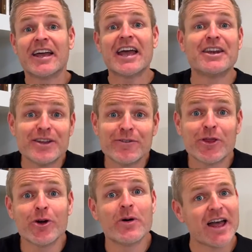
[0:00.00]
And even
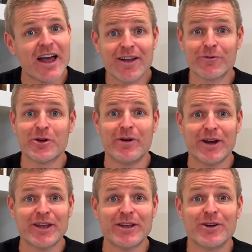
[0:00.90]
though
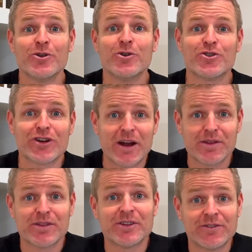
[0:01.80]
everybody who
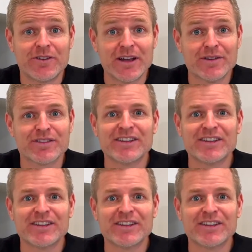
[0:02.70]
tries the device